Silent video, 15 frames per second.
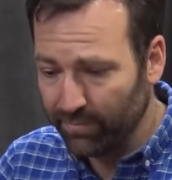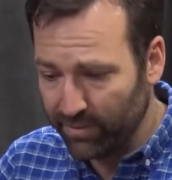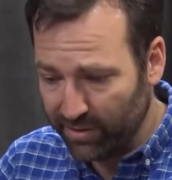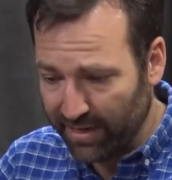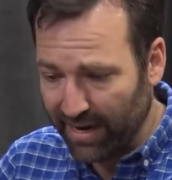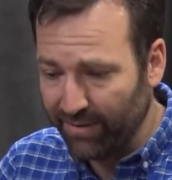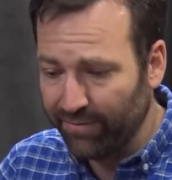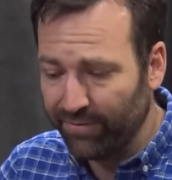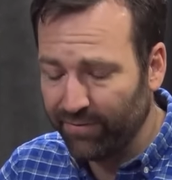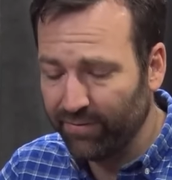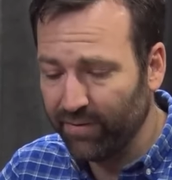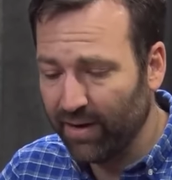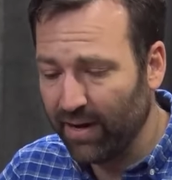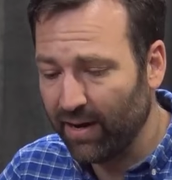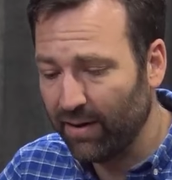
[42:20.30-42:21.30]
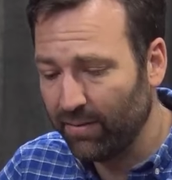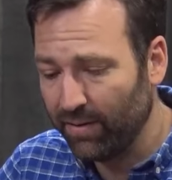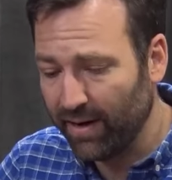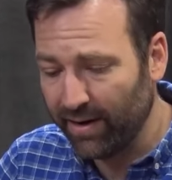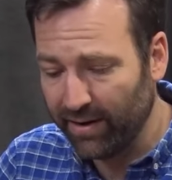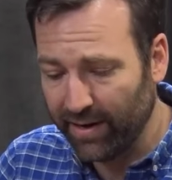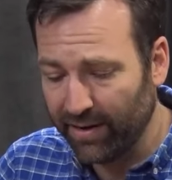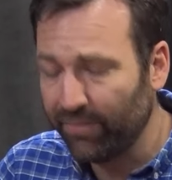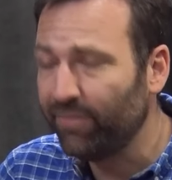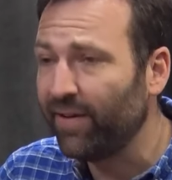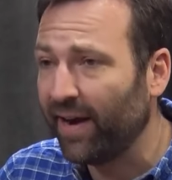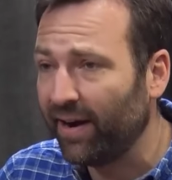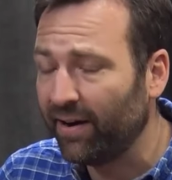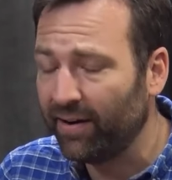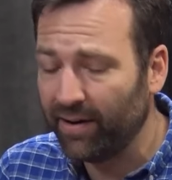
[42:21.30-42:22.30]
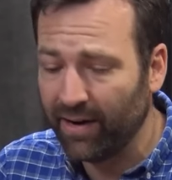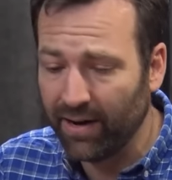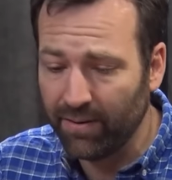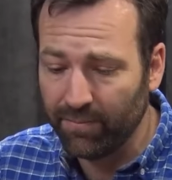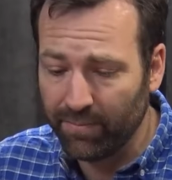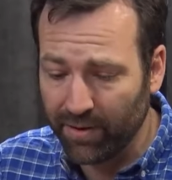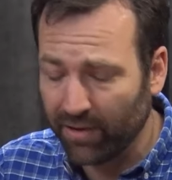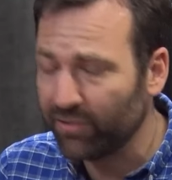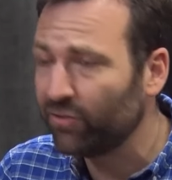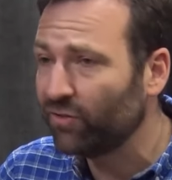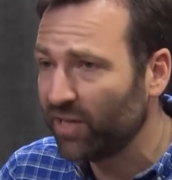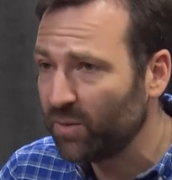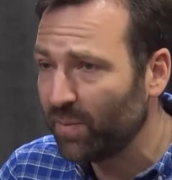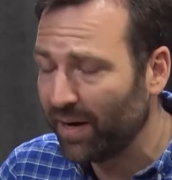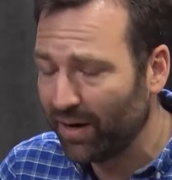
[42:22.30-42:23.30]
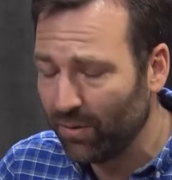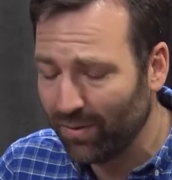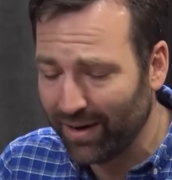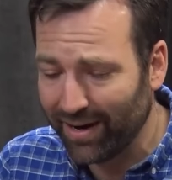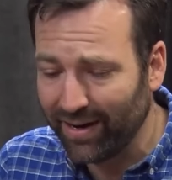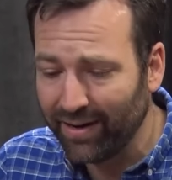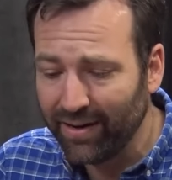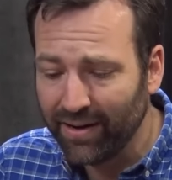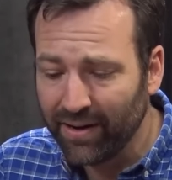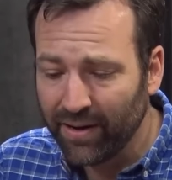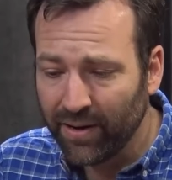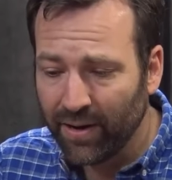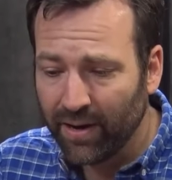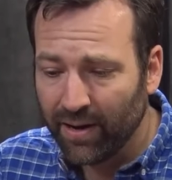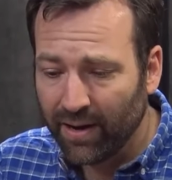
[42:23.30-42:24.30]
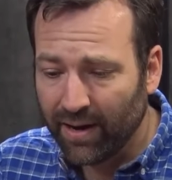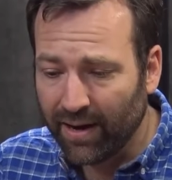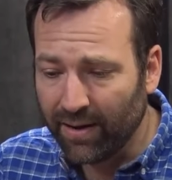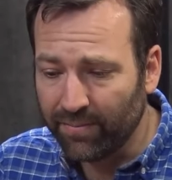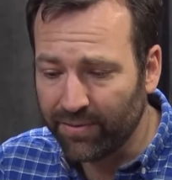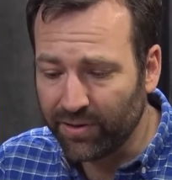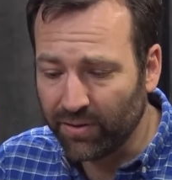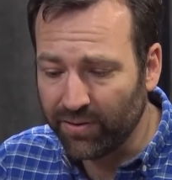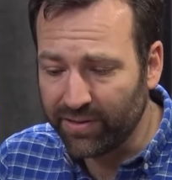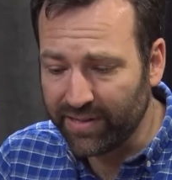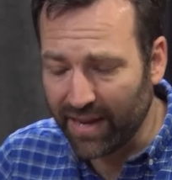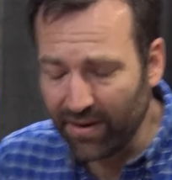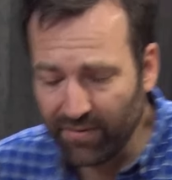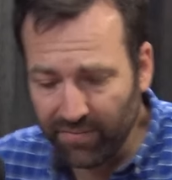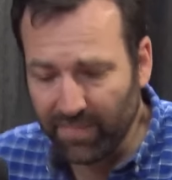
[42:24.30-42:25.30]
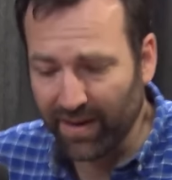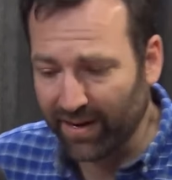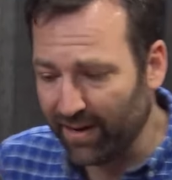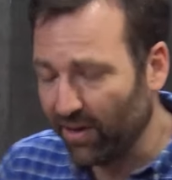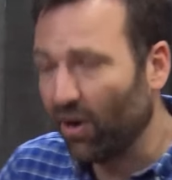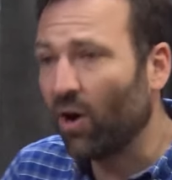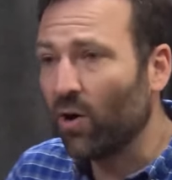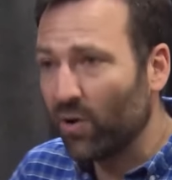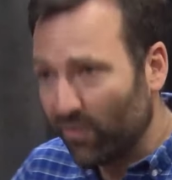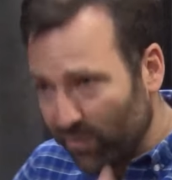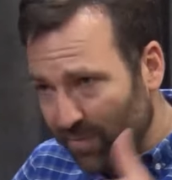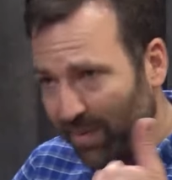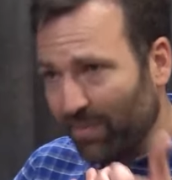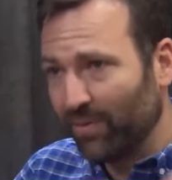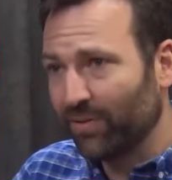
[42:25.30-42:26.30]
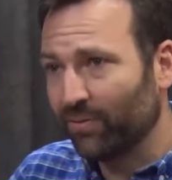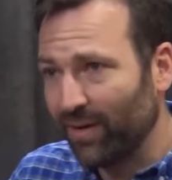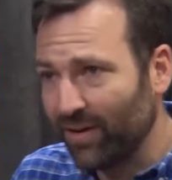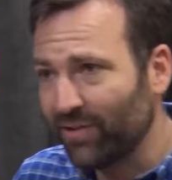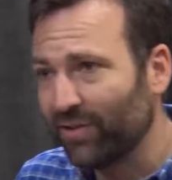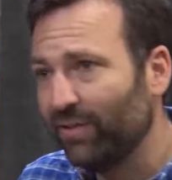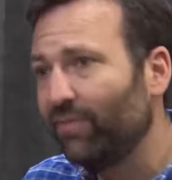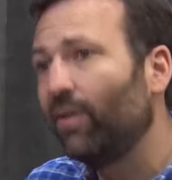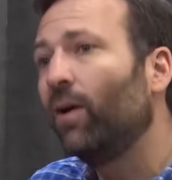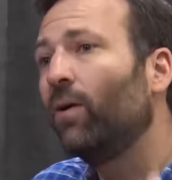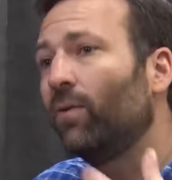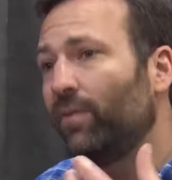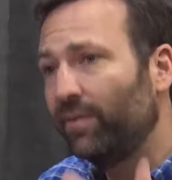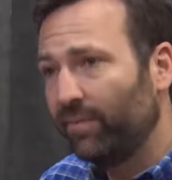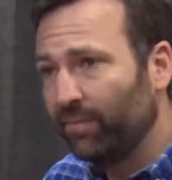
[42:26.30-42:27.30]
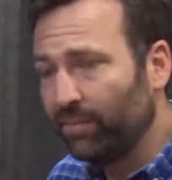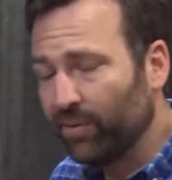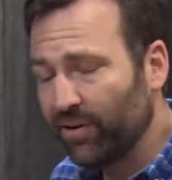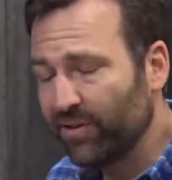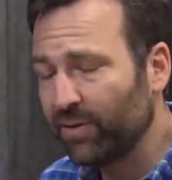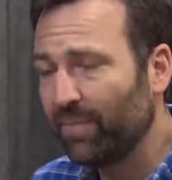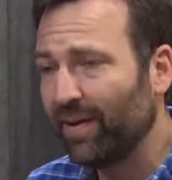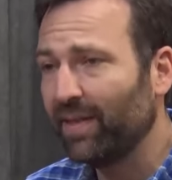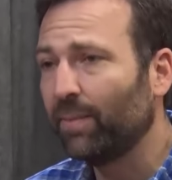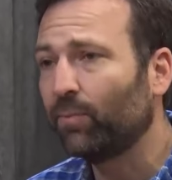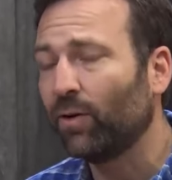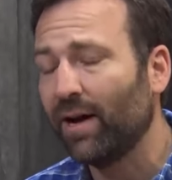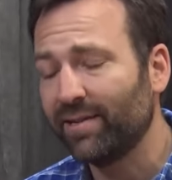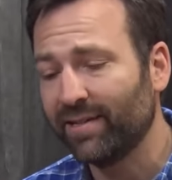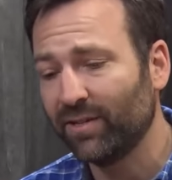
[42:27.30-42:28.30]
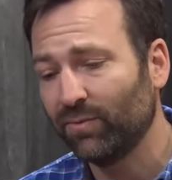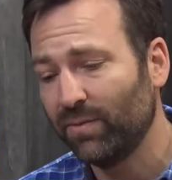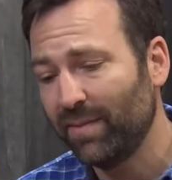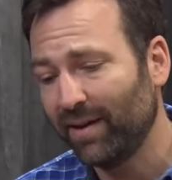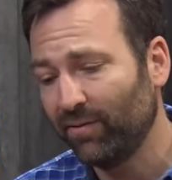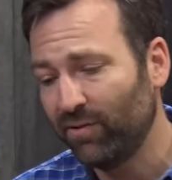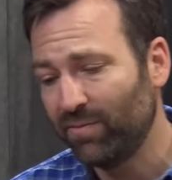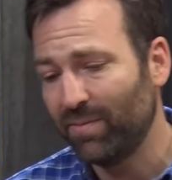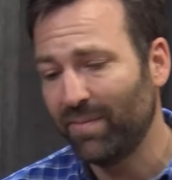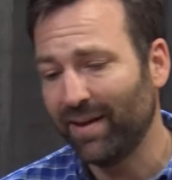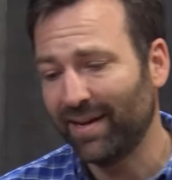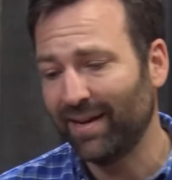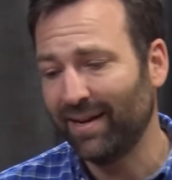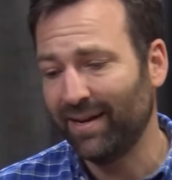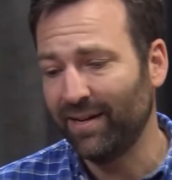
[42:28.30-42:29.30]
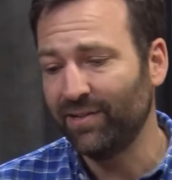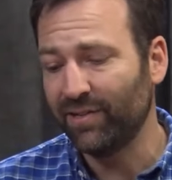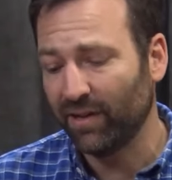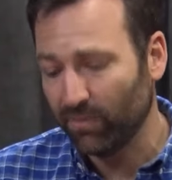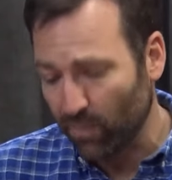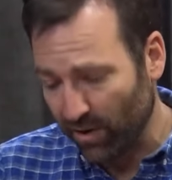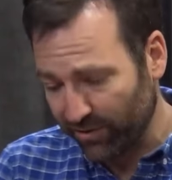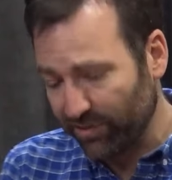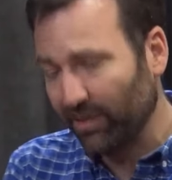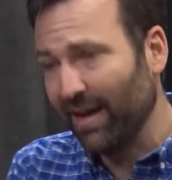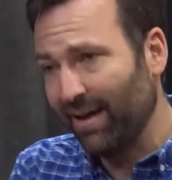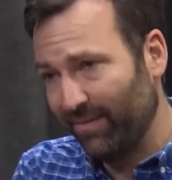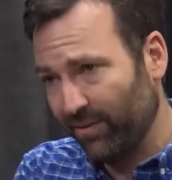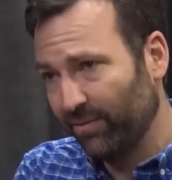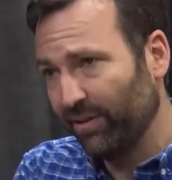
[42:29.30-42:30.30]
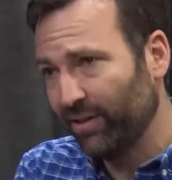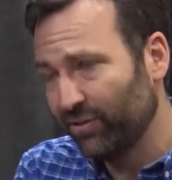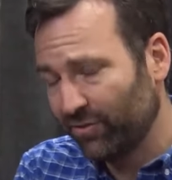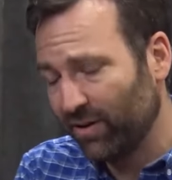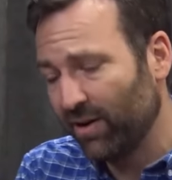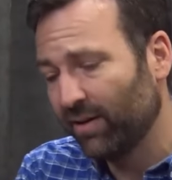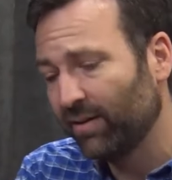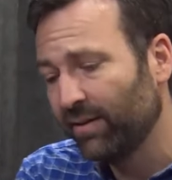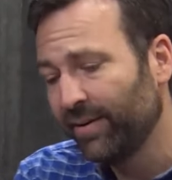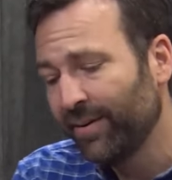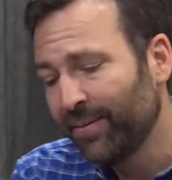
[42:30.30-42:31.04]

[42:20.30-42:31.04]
safe uh, and, and, fair, uh, but also transparent way. Um, so instead of making it harder for people to register to vote and participate in the process, we make, we've been making it easier while still having really strong